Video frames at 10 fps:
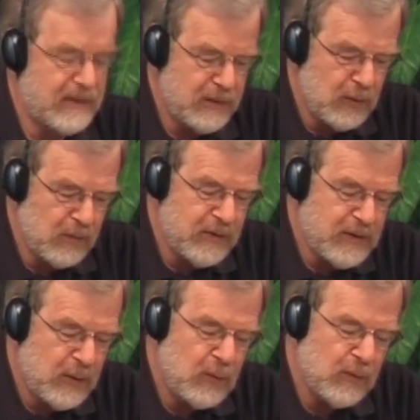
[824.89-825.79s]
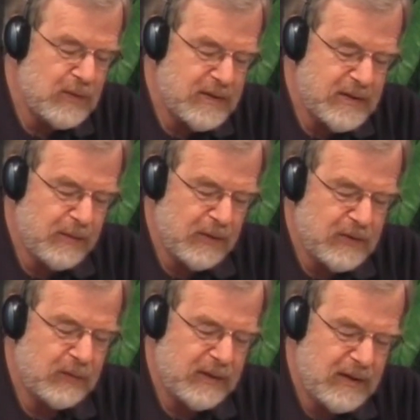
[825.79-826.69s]
the numerous gurus and
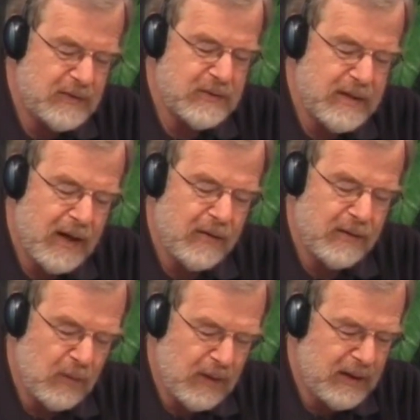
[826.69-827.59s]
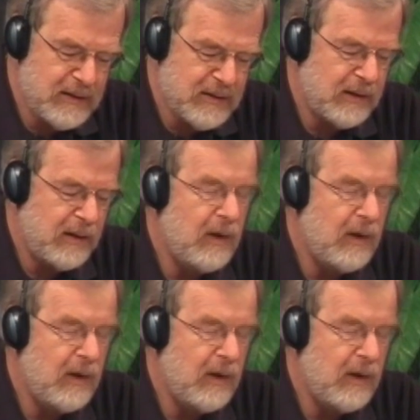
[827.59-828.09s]
spiritual teachers now in the West,